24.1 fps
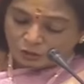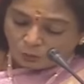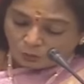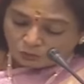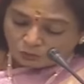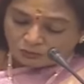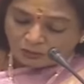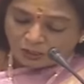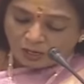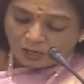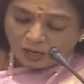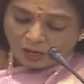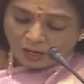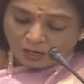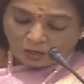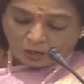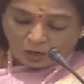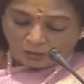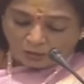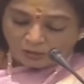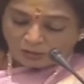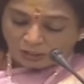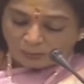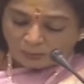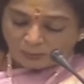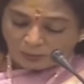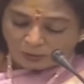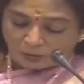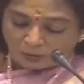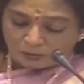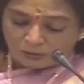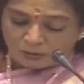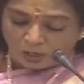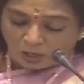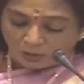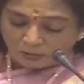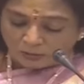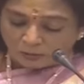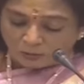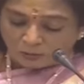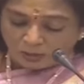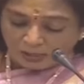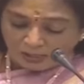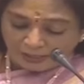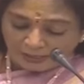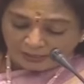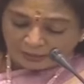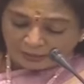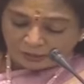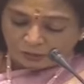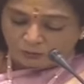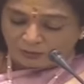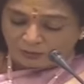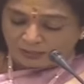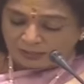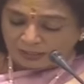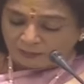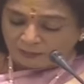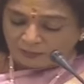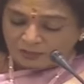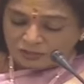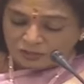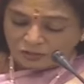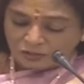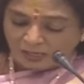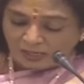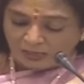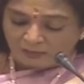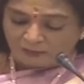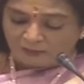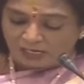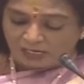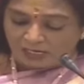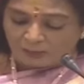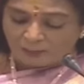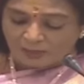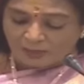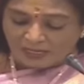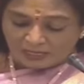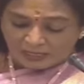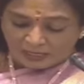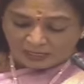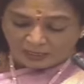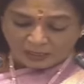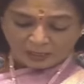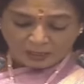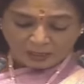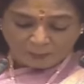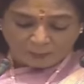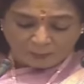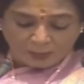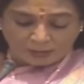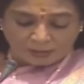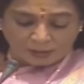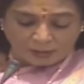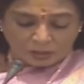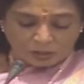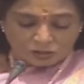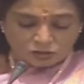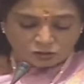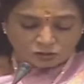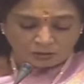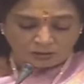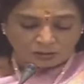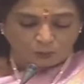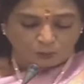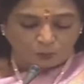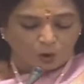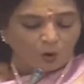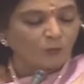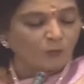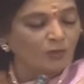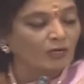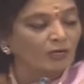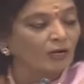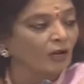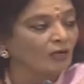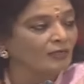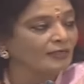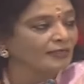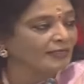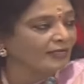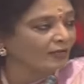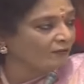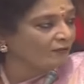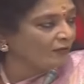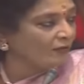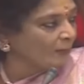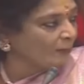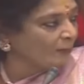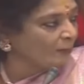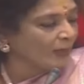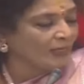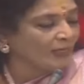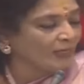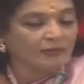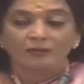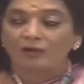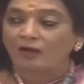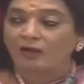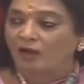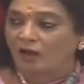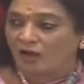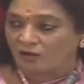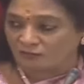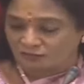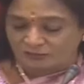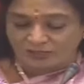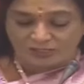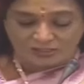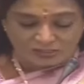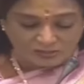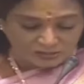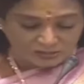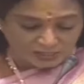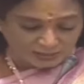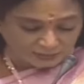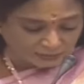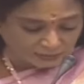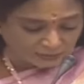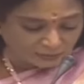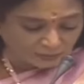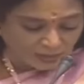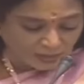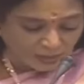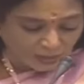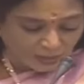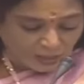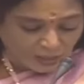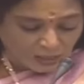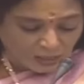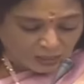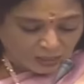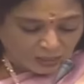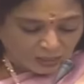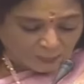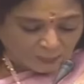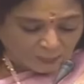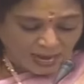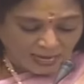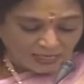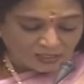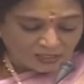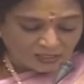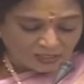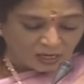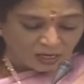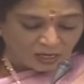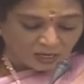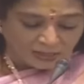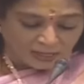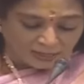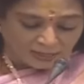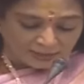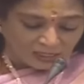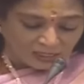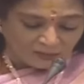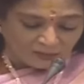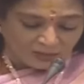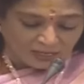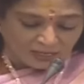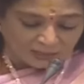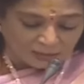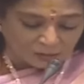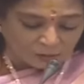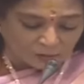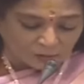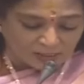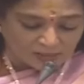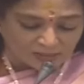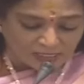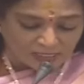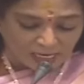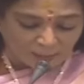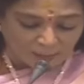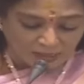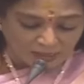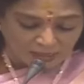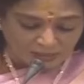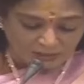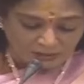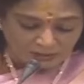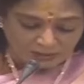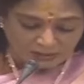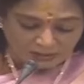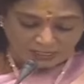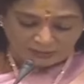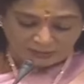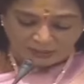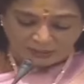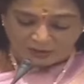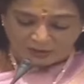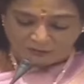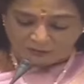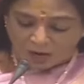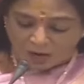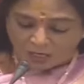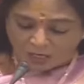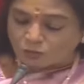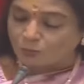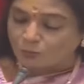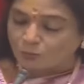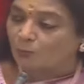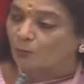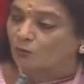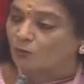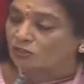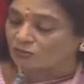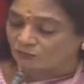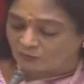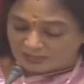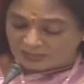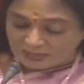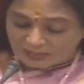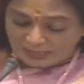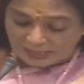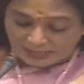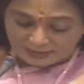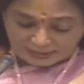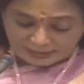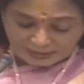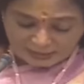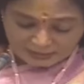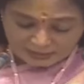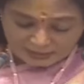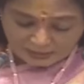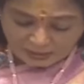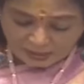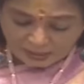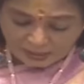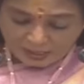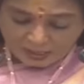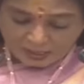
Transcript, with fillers: youth contribute not only to individual well-being, but also the overall development of the state. Plans are underway to establish state-of-art sports facilities